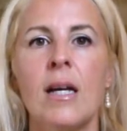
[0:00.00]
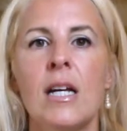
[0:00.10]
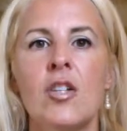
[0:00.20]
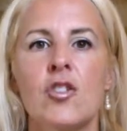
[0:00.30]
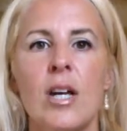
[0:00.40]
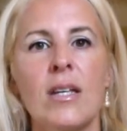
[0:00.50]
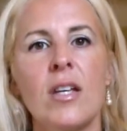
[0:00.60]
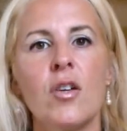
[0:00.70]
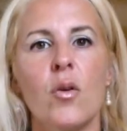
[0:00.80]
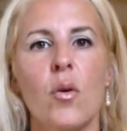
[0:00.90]
Checking
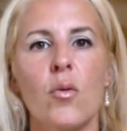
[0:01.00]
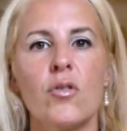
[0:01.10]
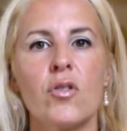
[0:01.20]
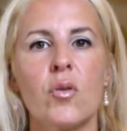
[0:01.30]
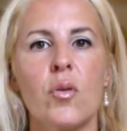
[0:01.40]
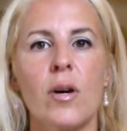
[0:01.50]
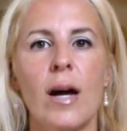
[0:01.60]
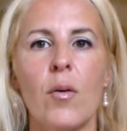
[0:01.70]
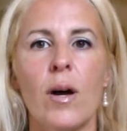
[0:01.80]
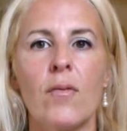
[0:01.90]
your own score,
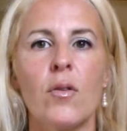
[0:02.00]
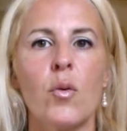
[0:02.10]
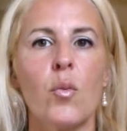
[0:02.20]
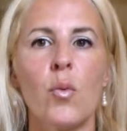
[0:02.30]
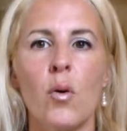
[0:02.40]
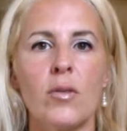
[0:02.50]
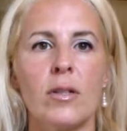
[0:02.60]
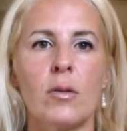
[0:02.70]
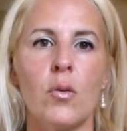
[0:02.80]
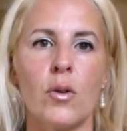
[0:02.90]
however, won't
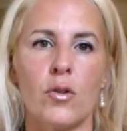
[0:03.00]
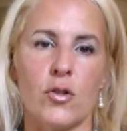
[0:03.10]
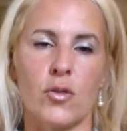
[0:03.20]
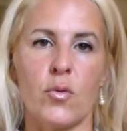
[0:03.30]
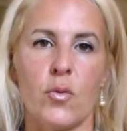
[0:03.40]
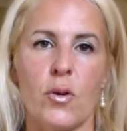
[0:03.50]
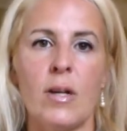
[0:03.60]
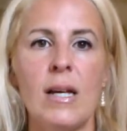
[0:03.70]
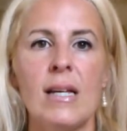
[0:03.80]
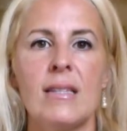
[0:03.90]
lower your score,
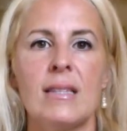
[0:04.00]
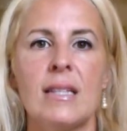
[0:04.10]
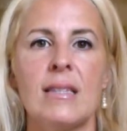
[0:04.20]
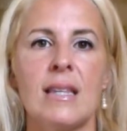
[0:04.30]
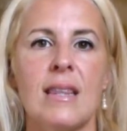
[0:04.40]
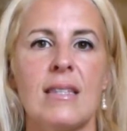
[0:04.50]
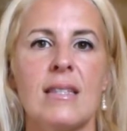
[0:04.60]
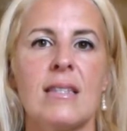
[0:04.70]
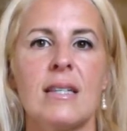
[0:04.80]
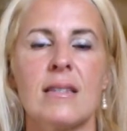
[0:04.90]
since this
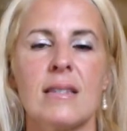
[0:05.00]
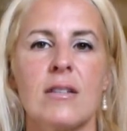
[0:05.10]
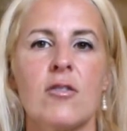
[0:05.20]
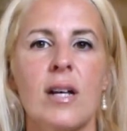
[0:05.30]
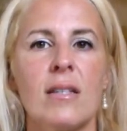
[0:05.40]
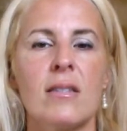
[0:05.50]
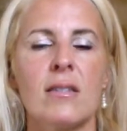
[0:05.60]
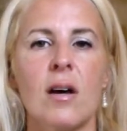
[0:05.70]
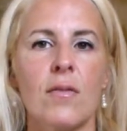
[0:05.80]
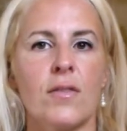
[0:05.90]
is considered a
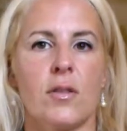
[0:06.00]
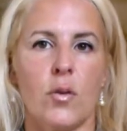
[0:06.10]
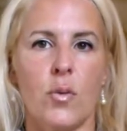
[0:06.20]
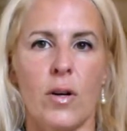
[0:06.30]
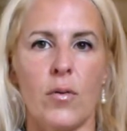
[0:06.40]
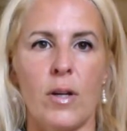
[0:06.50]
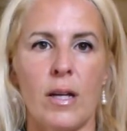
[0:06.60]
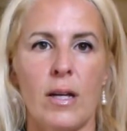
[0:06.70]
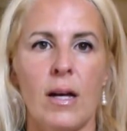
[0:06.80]
soft query.